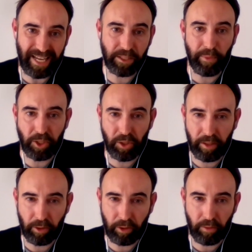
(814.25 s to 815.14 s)
especially
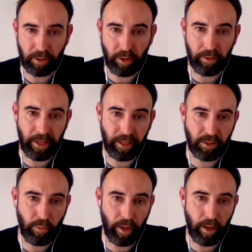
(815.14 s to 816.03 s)
in the current
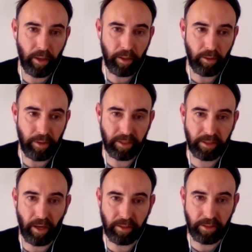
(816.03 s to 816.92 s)
context where there's
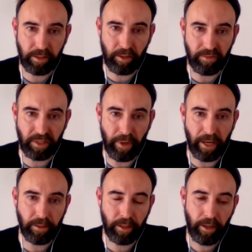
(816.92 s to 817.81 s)
scarcity of
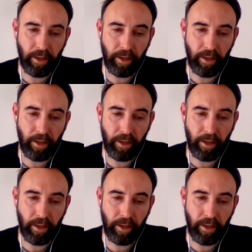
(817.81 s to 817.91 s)
demand.